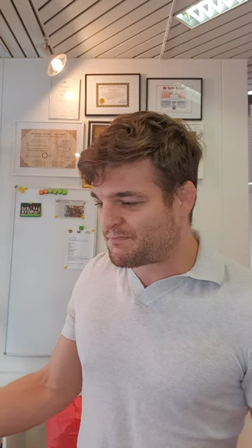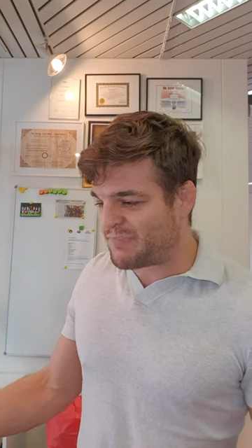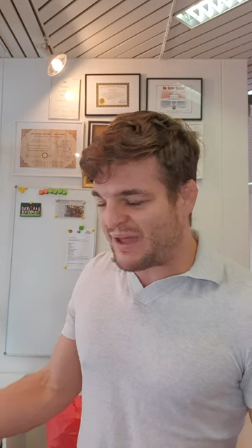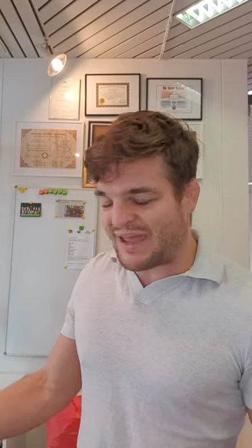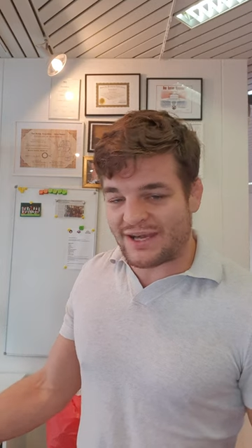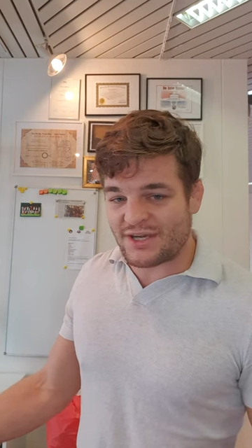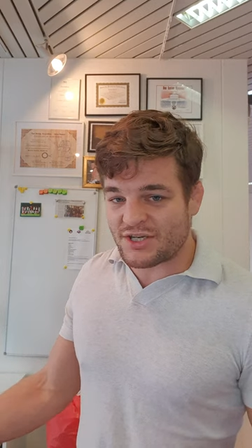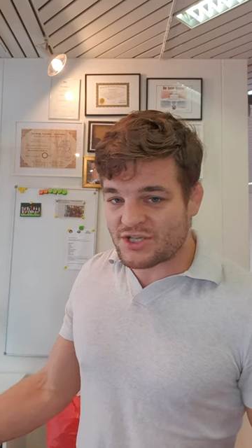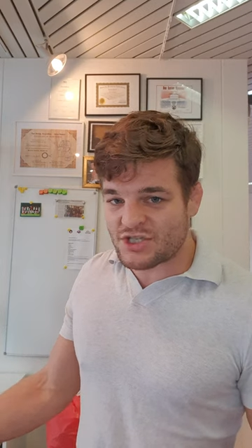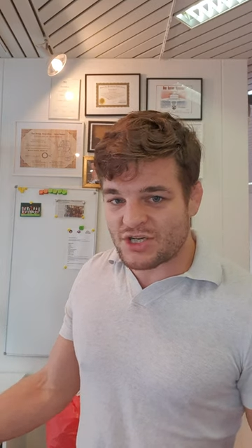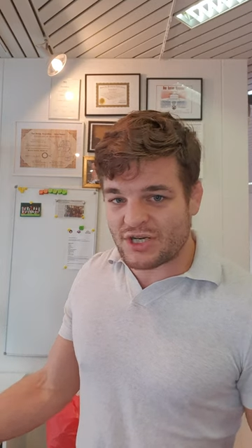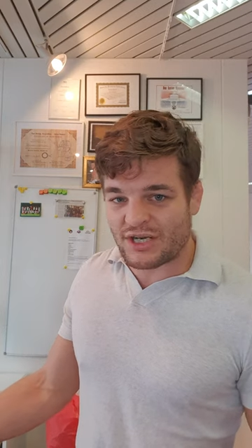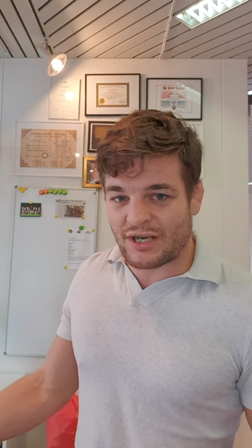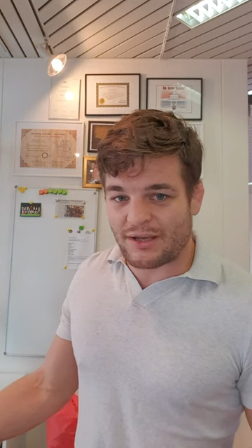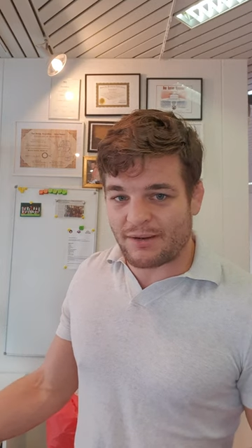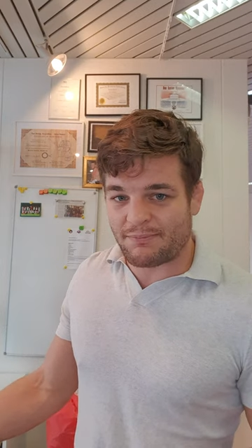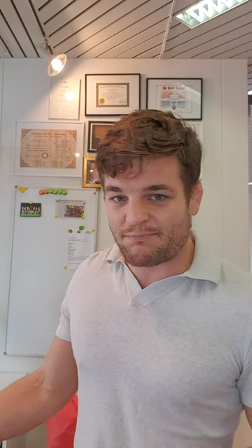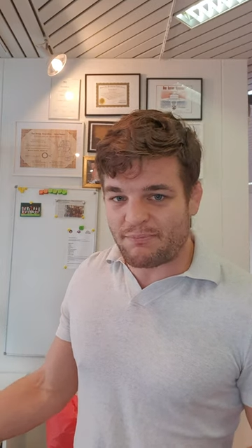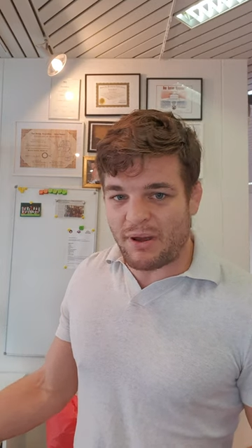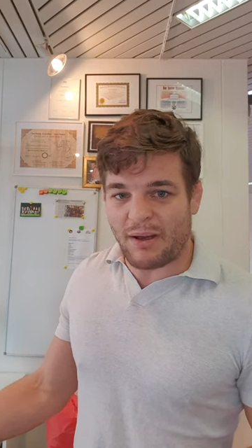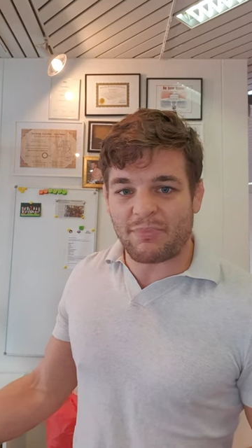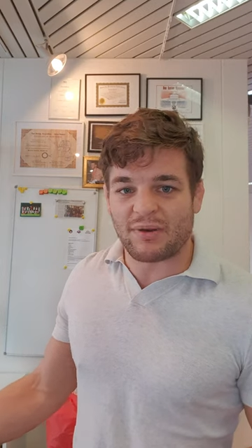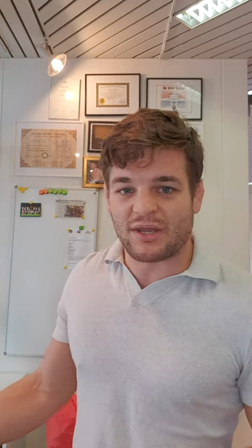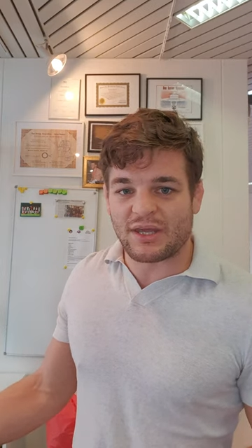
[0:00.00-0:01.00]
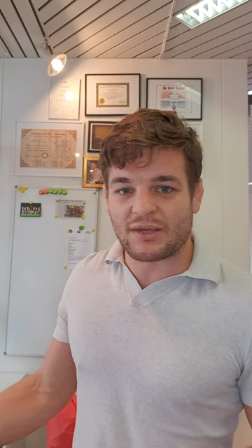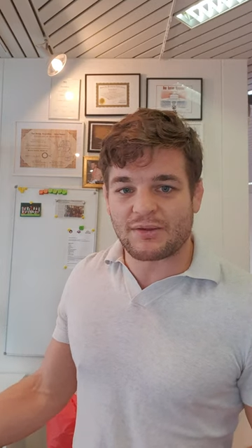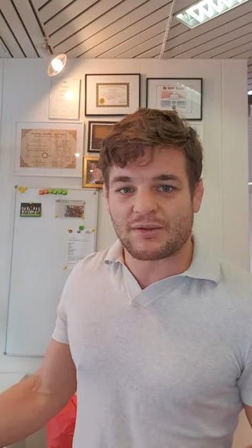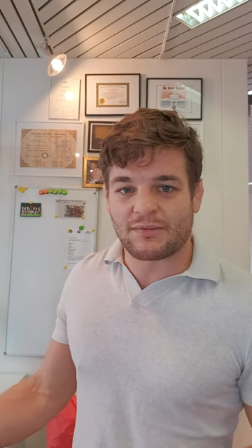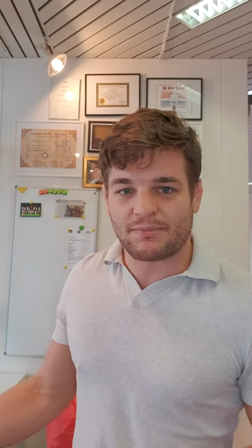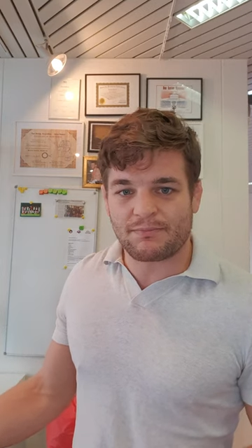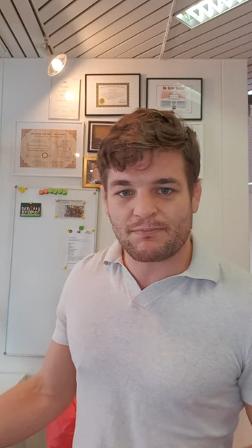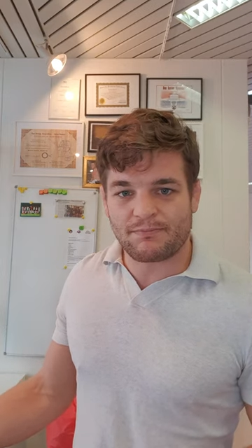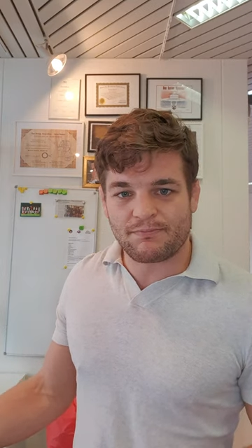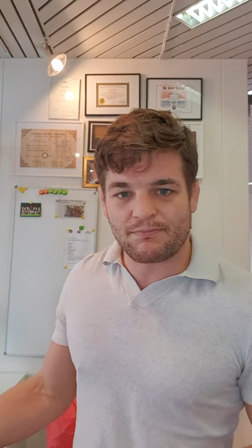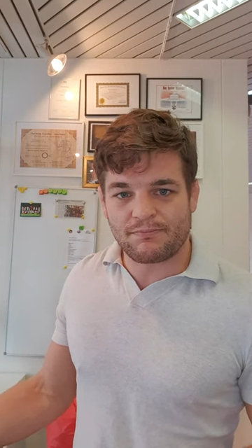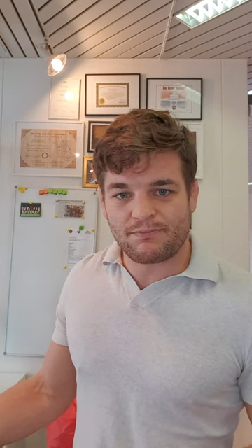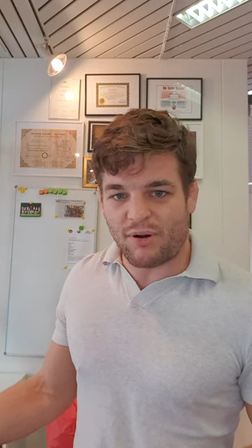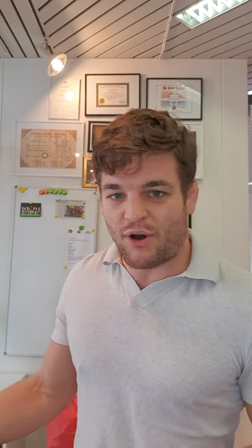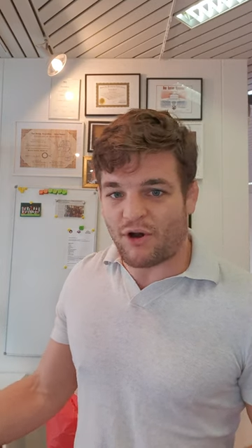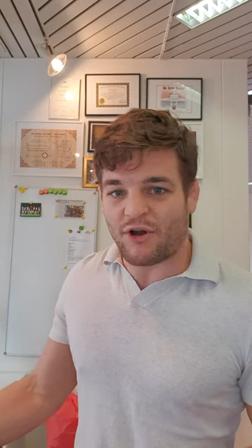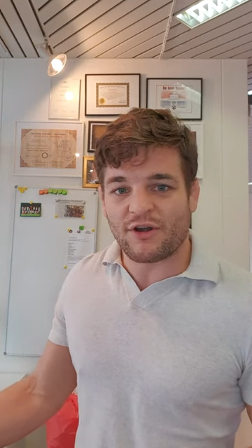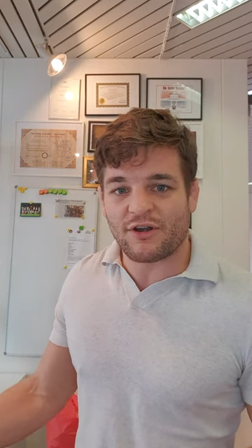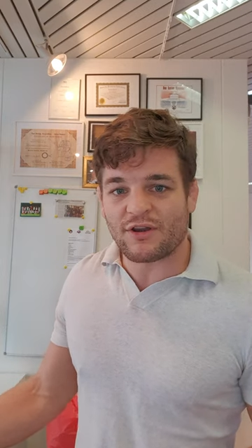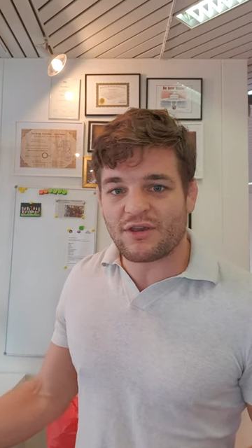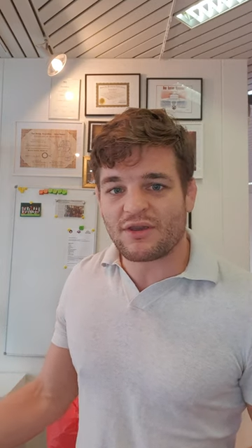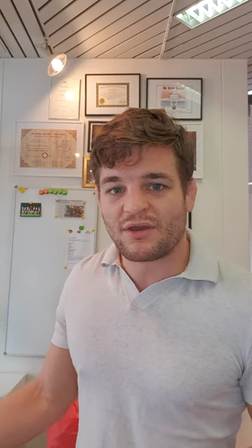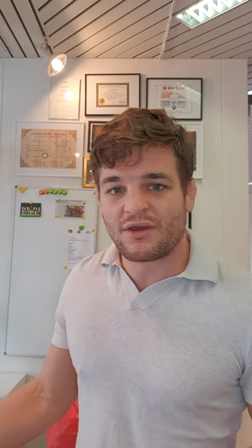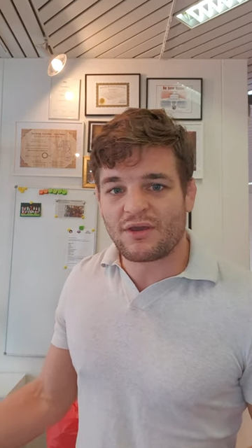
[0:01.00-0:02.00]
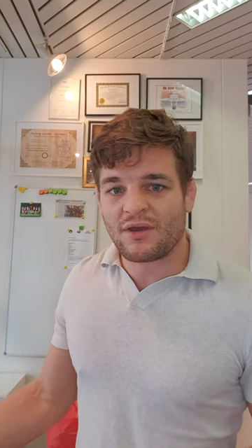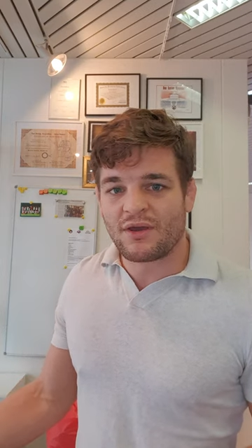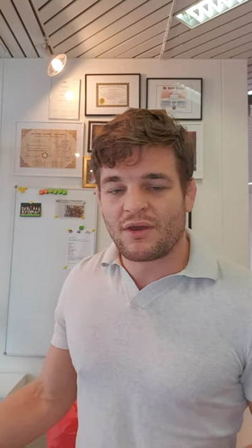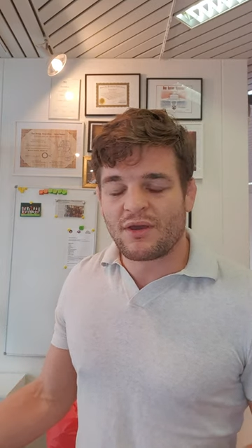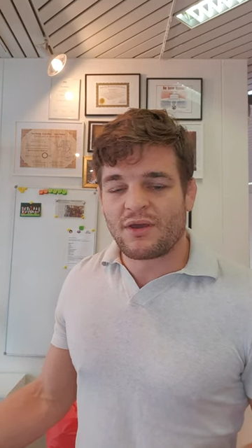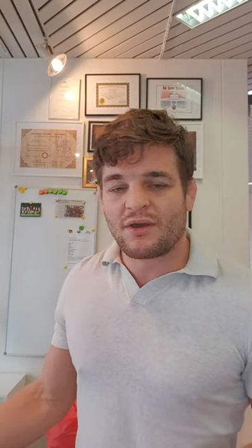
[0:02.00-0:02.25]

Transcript: bench in a public park,